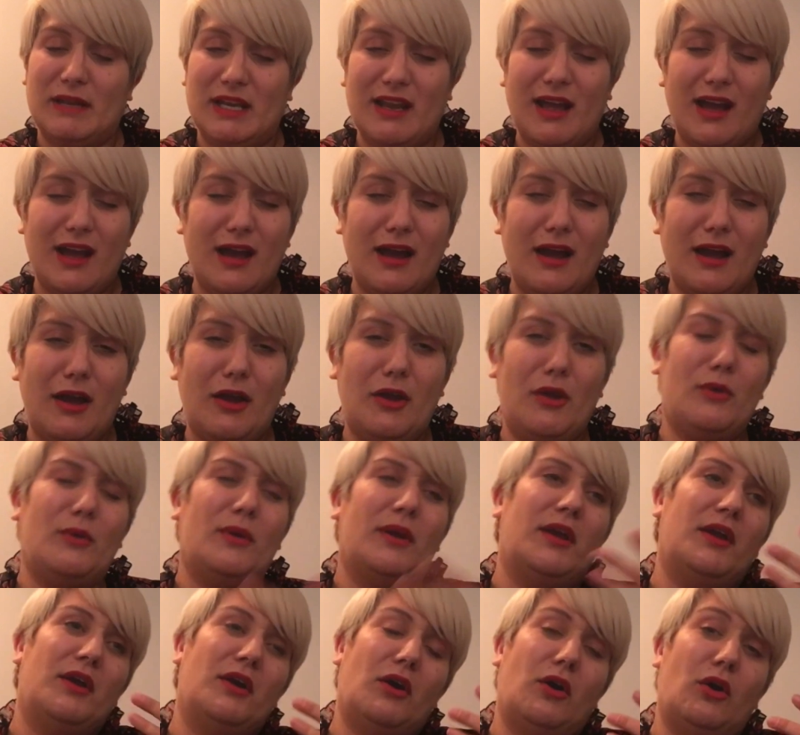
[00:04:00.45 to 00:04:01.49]
below
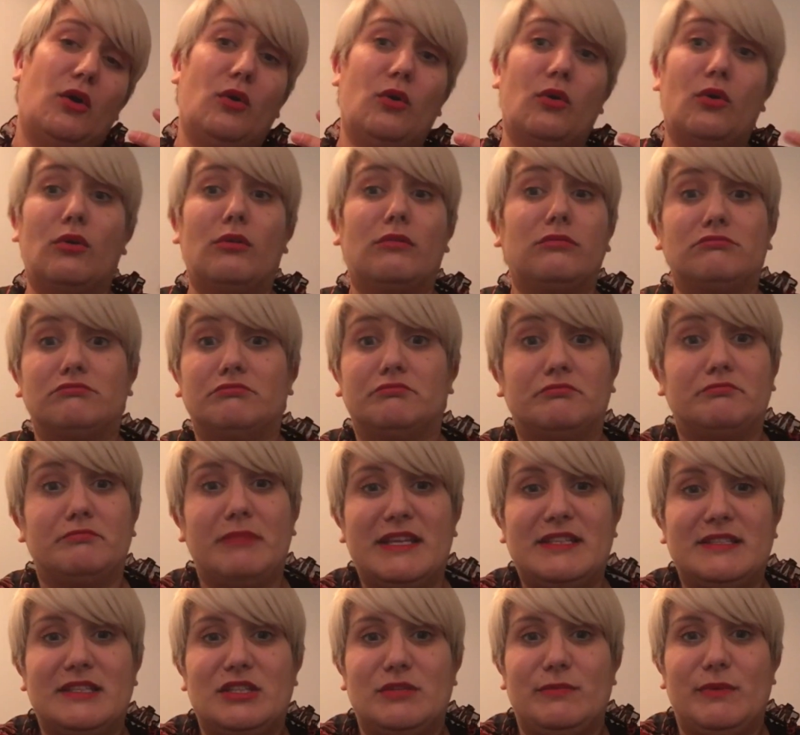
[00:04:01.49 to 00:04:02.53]
or
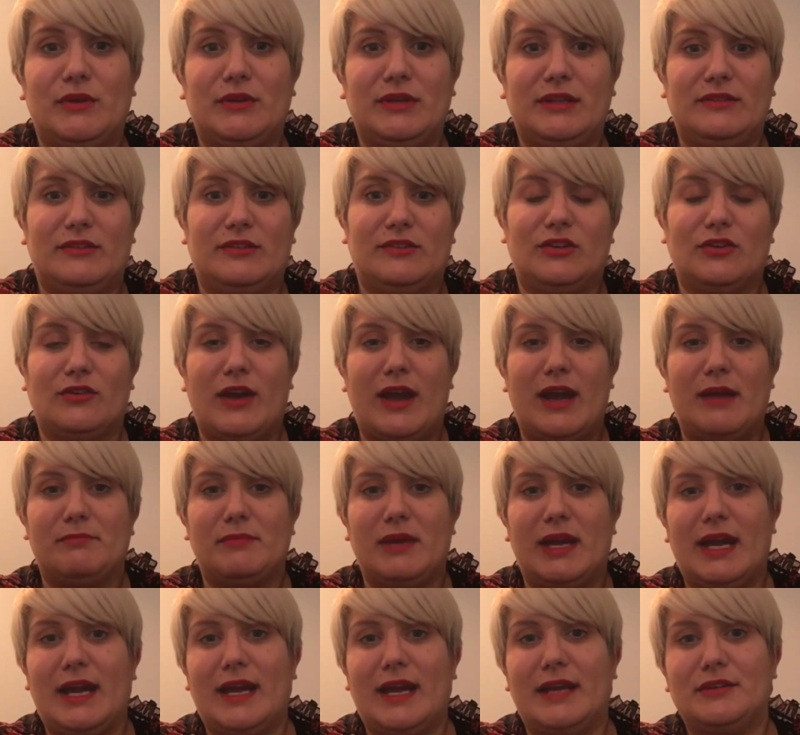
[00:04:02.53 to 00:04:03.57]
message me on Instagram.
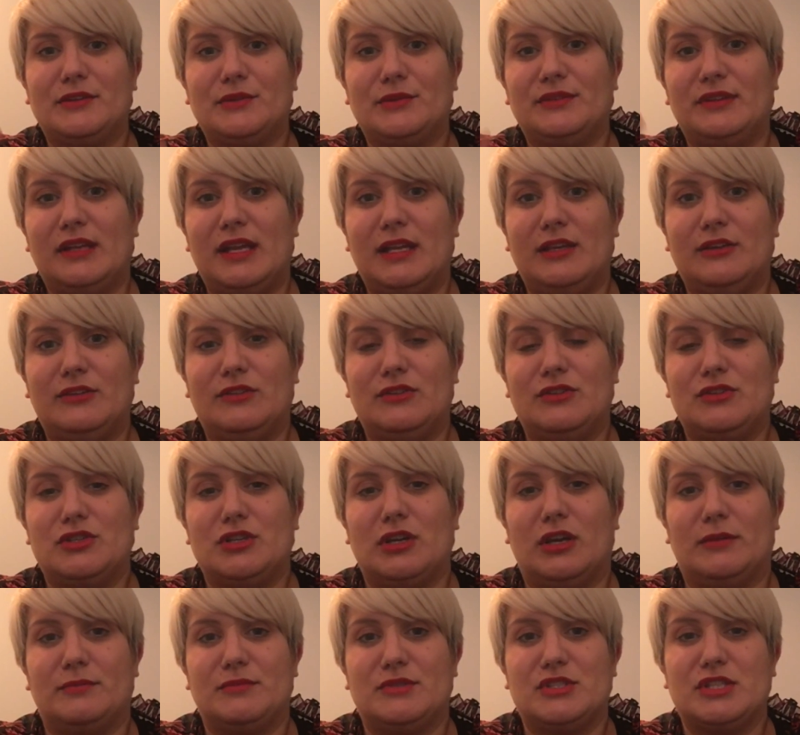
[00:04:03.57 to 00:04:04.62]
My handle's Innocent
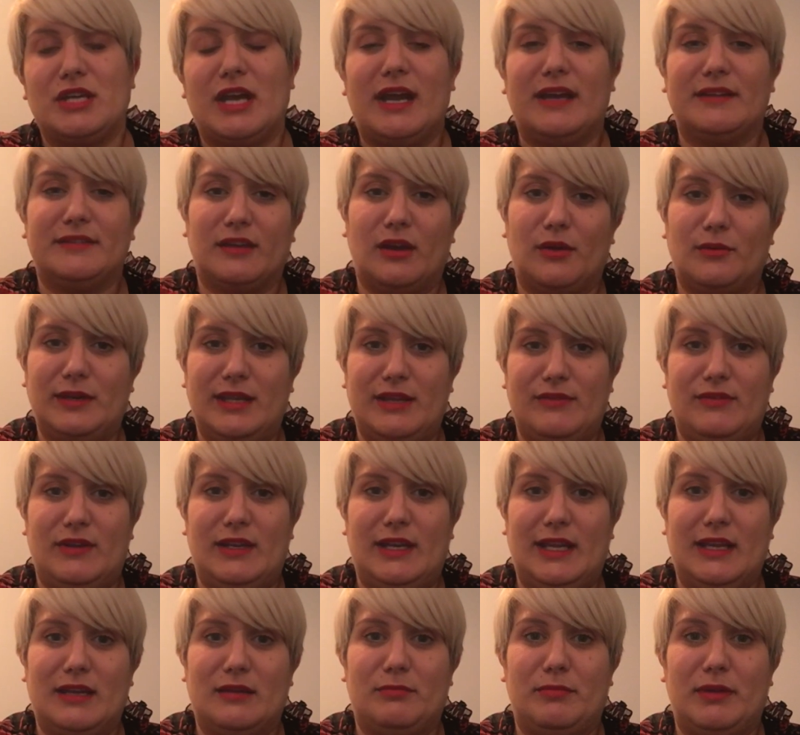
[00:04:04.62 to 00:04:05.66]
Charms Chats. I'll leave a
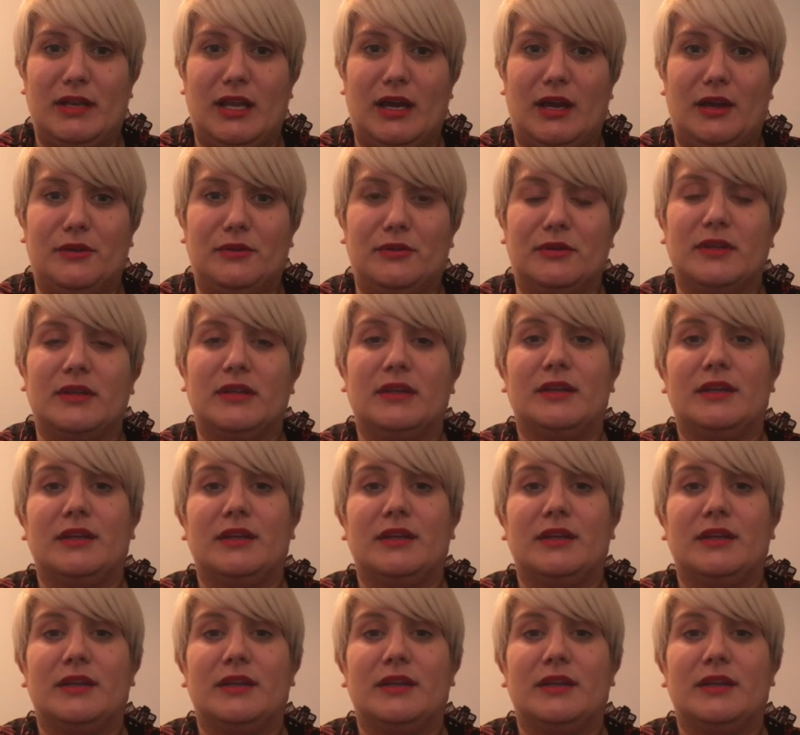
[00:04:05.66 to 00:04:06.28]
link below.